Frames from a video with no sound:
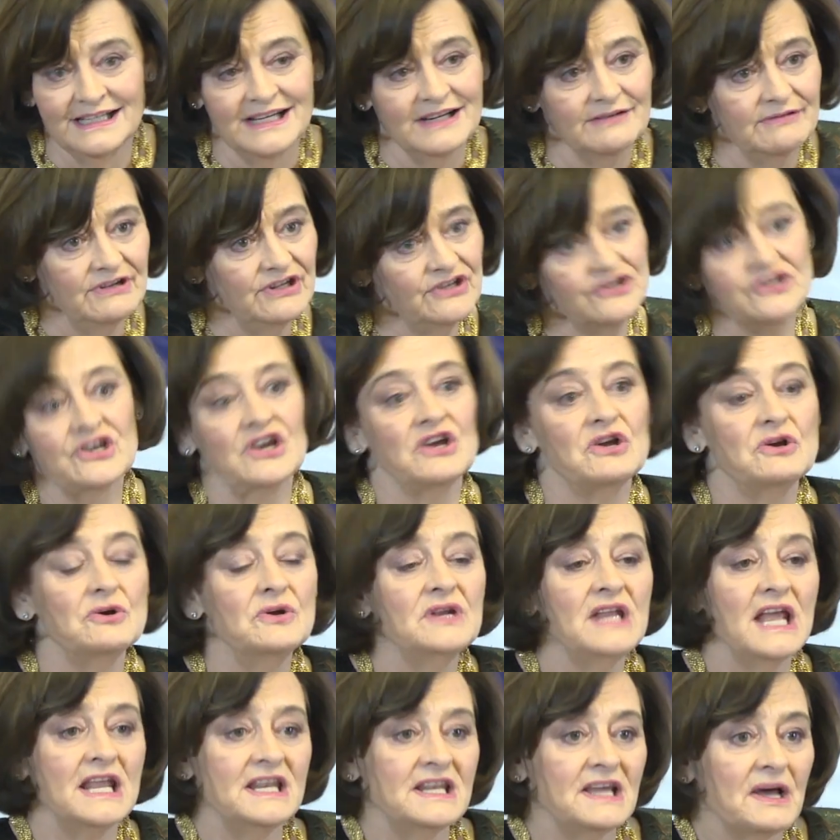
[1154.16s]
which
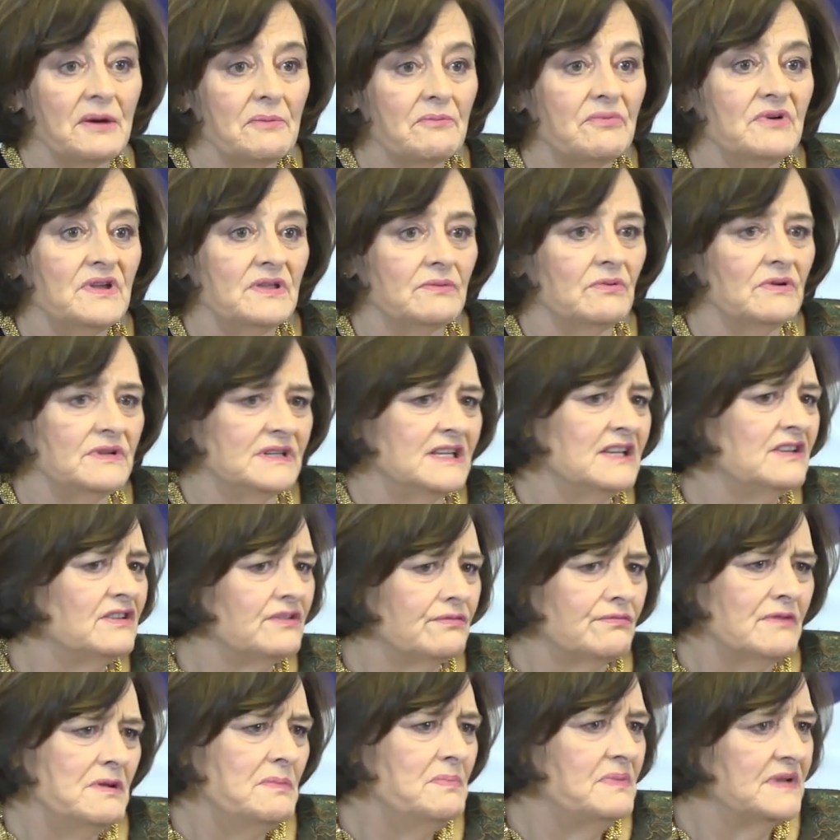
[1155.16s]
could end up with,
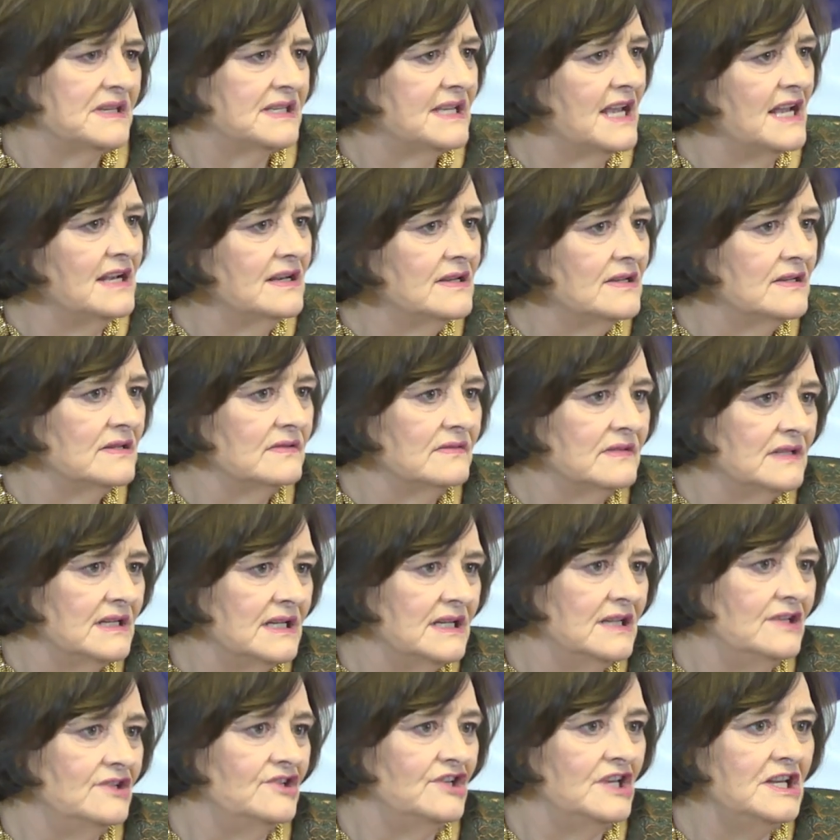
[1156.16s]
3% of the
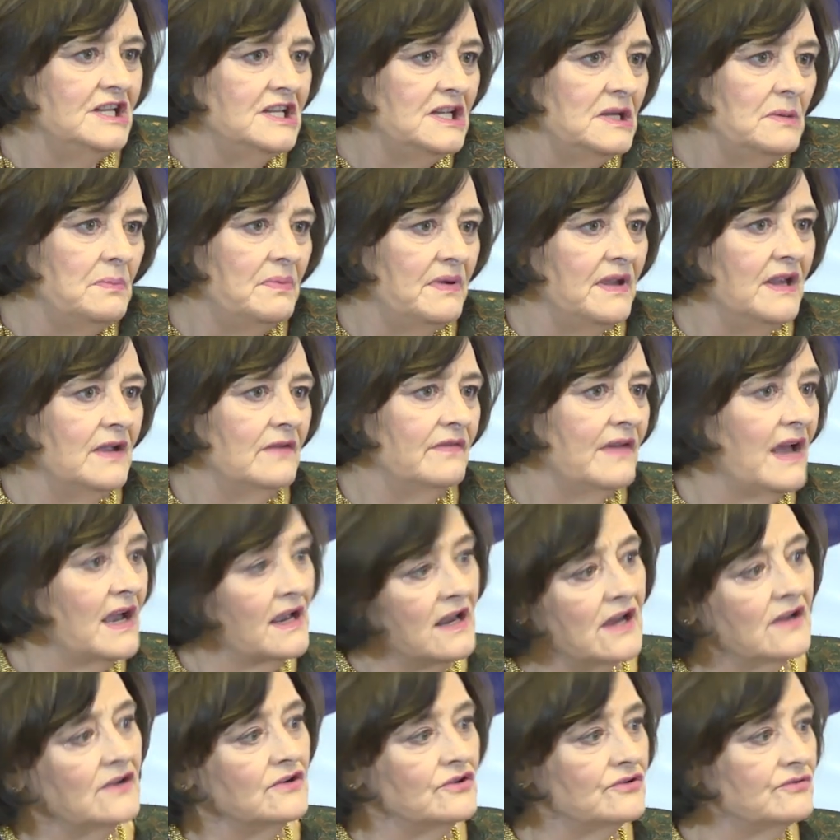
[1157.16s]
GDP of
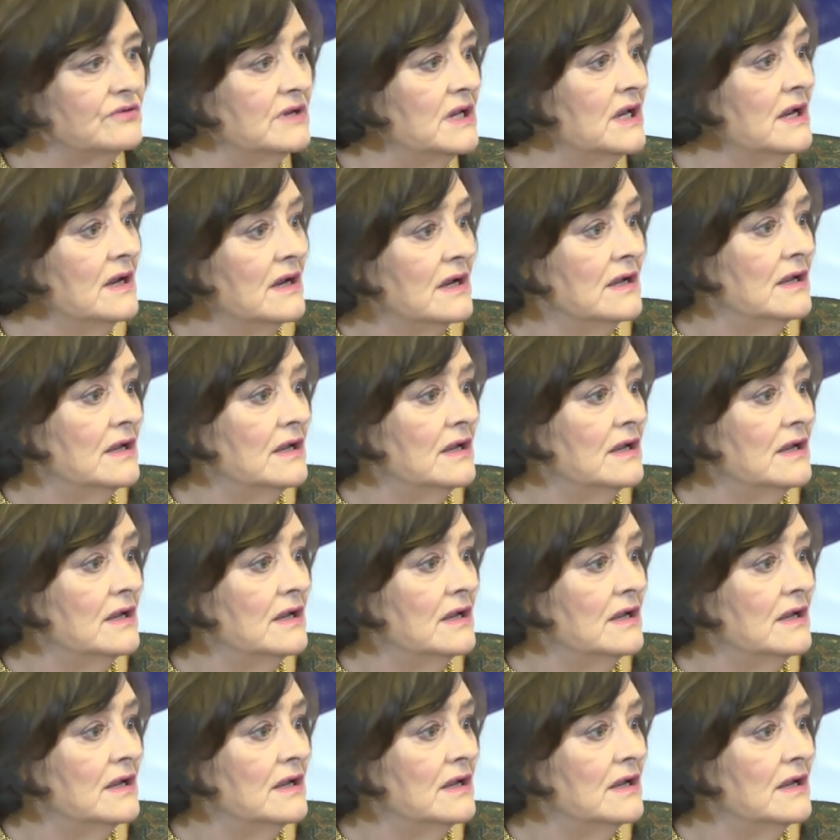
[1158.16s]
that country